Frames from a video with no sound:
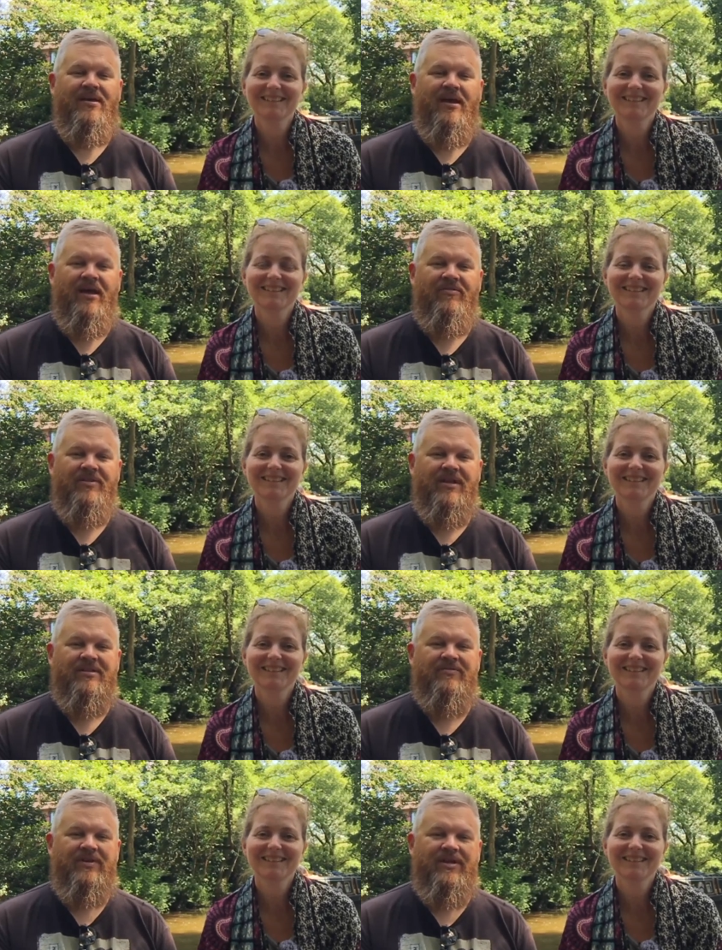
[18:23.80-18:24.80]
Speaker 1: If you liked
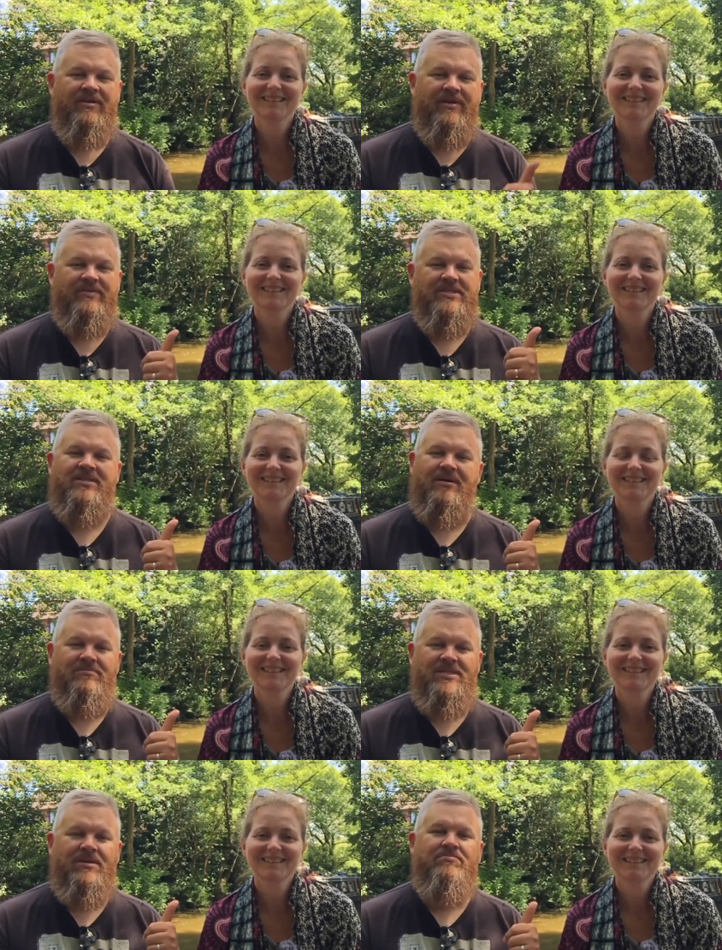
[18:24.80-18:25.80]
the video, give us a
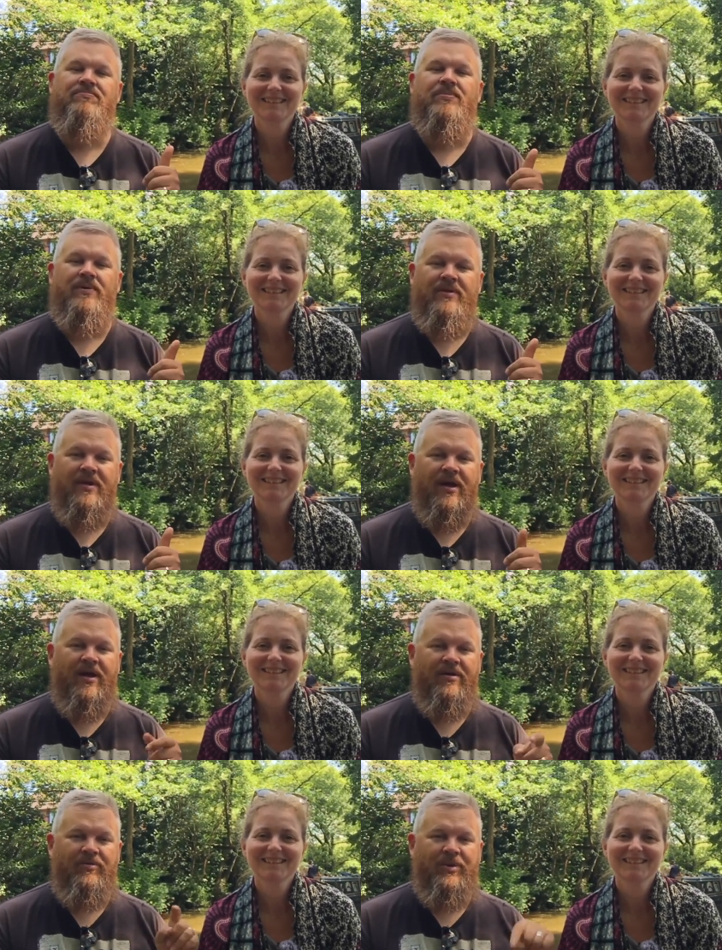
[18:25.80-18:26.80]
thumbs up. And
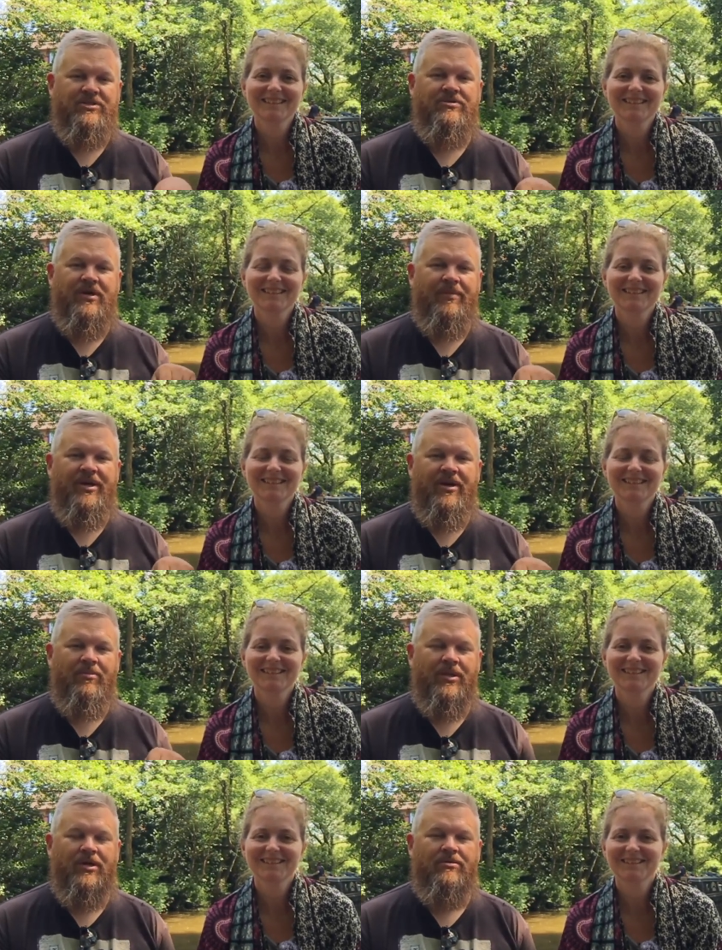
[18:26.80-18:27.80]
if you want to, comment down
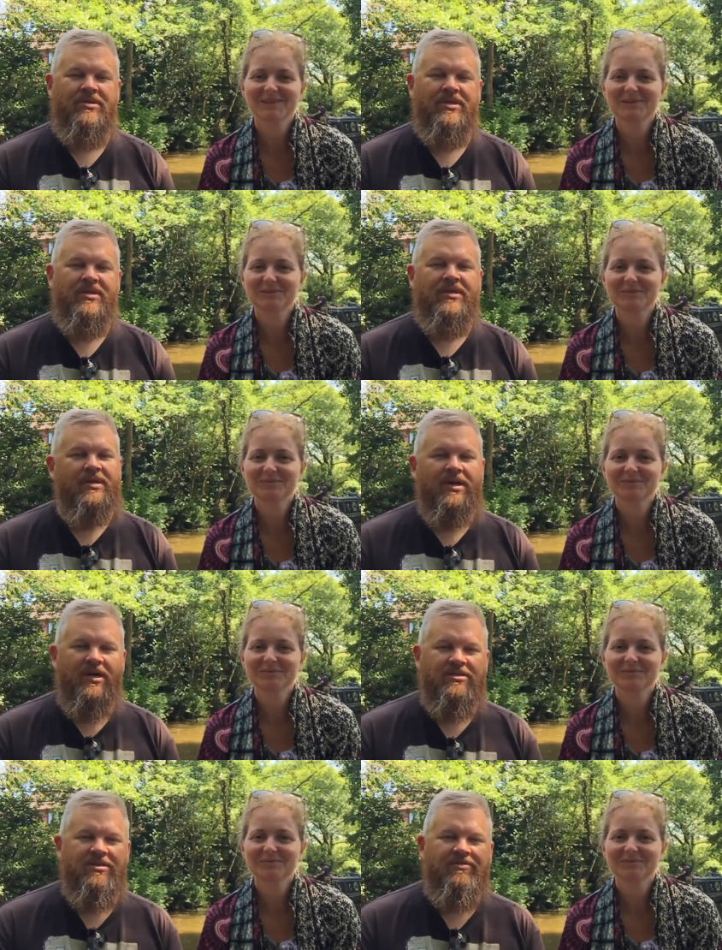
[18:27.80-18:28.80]
below.
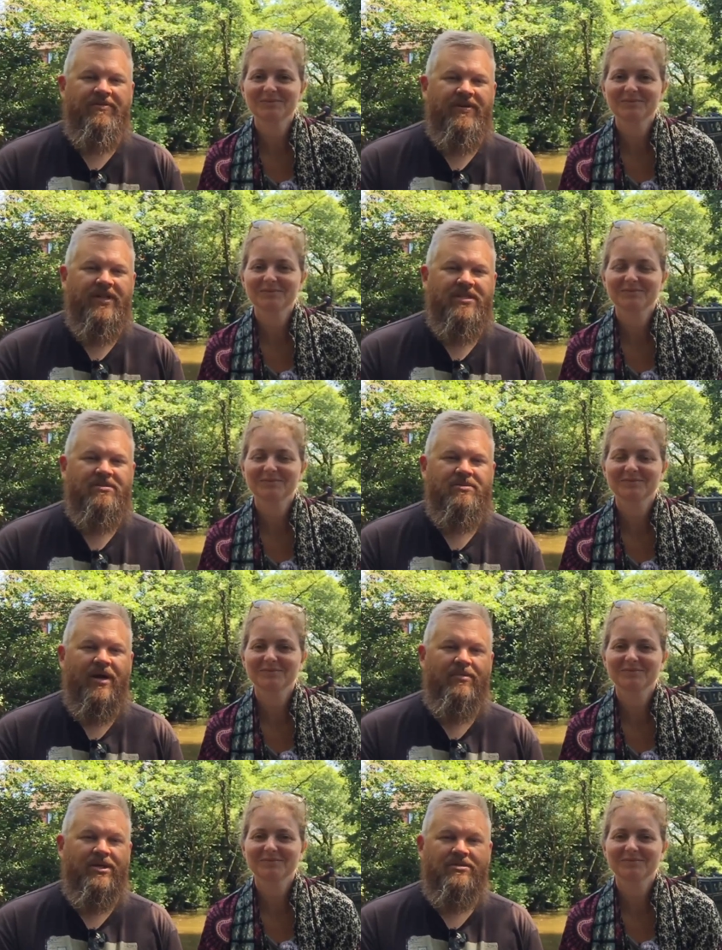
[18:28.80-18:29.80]
Also, if you feel like
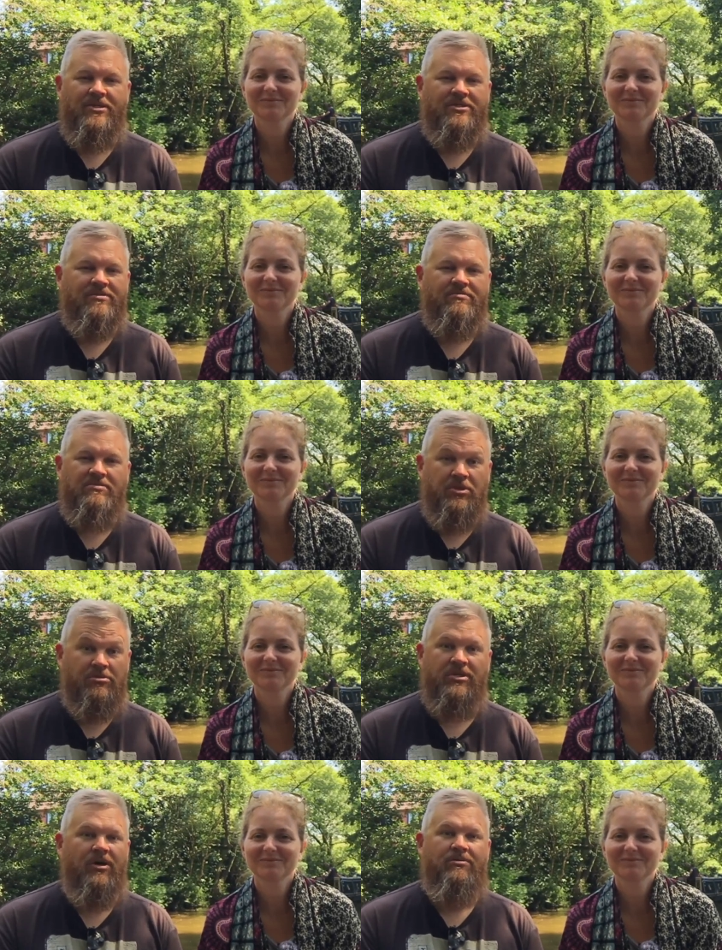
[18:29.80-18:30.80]
subscribing, just do
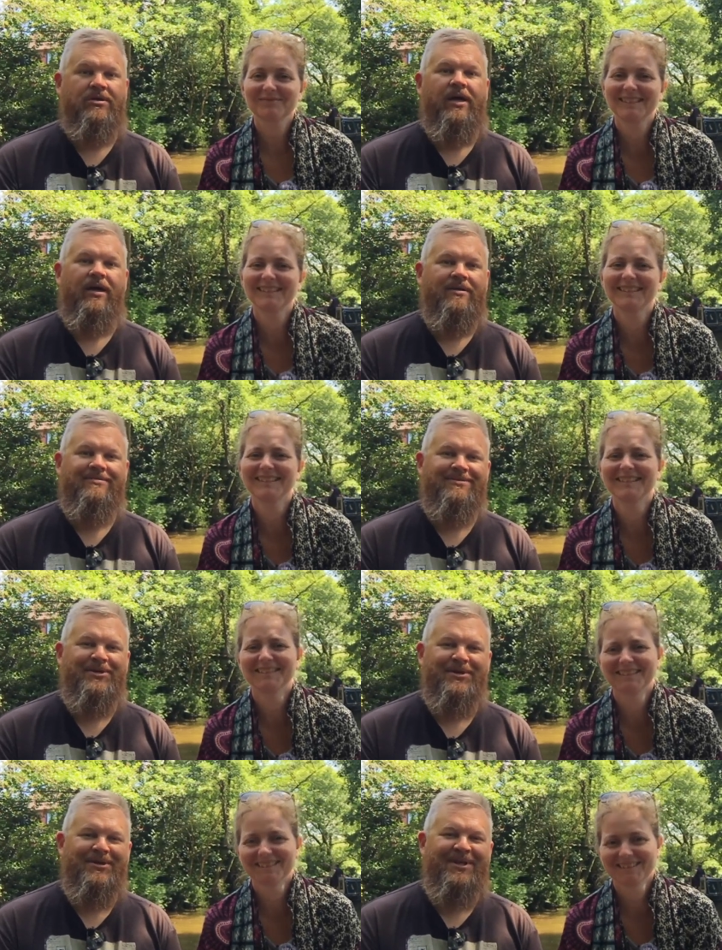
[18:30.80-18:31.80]
so. And
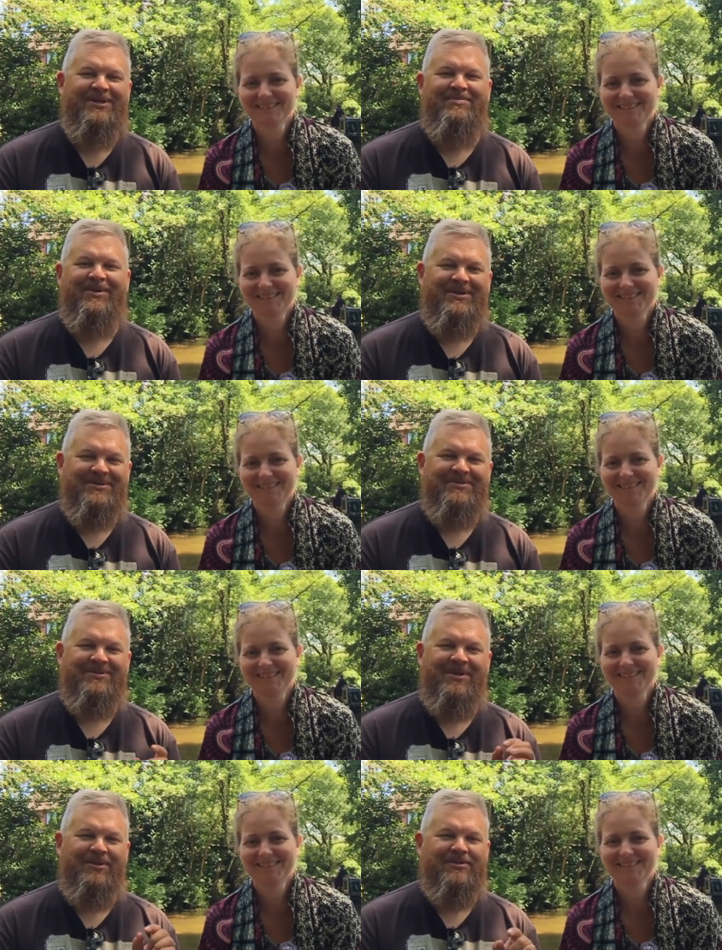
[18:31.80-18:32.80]
click the button
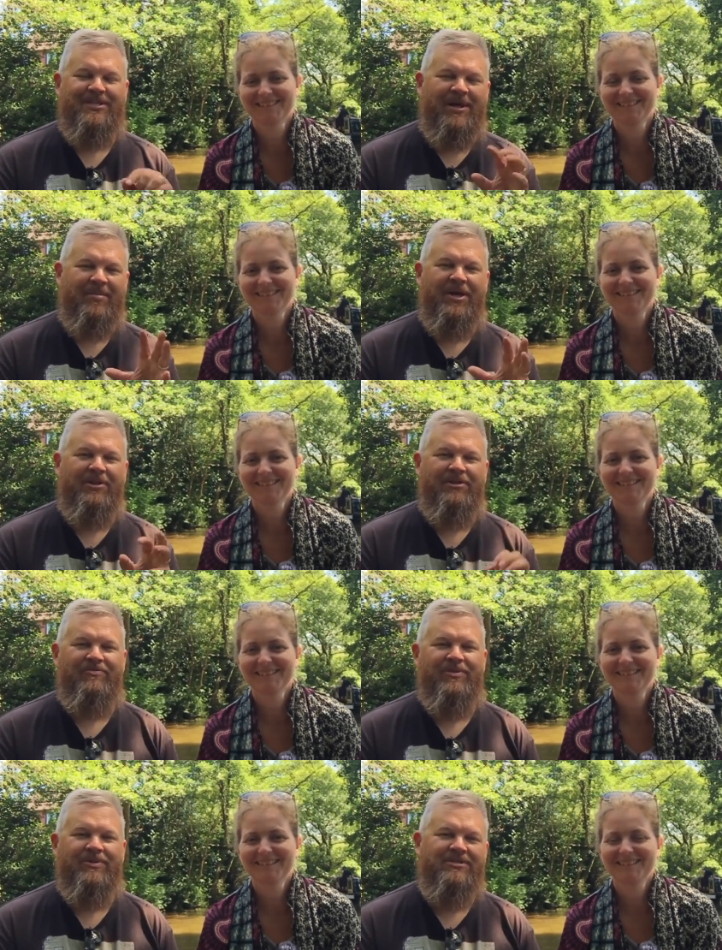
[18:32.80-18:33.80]
that looks like a bell if
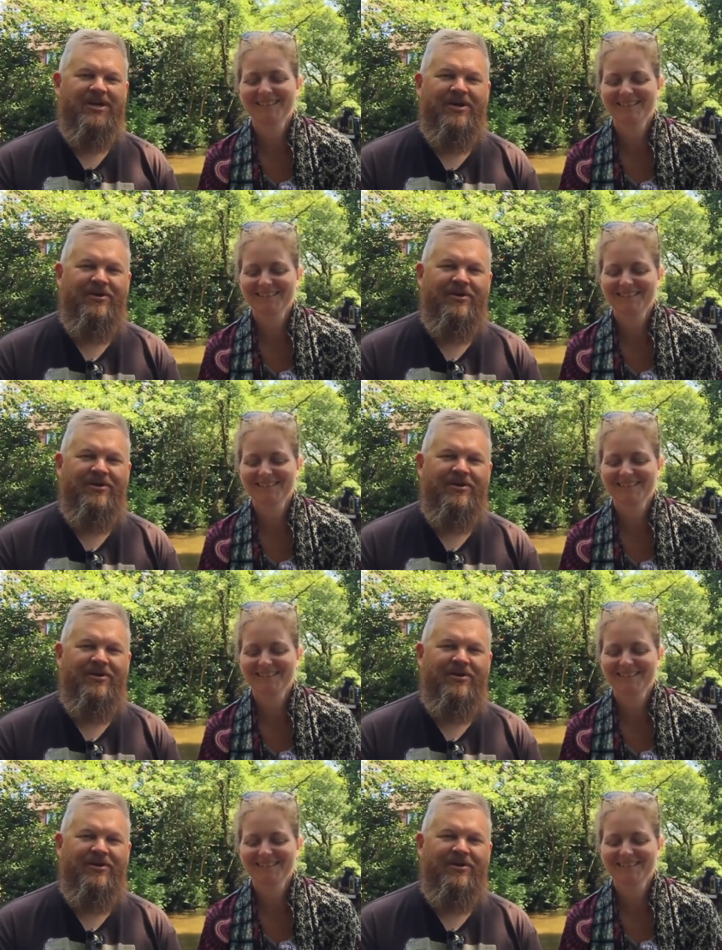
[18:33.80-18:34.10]
you want to get a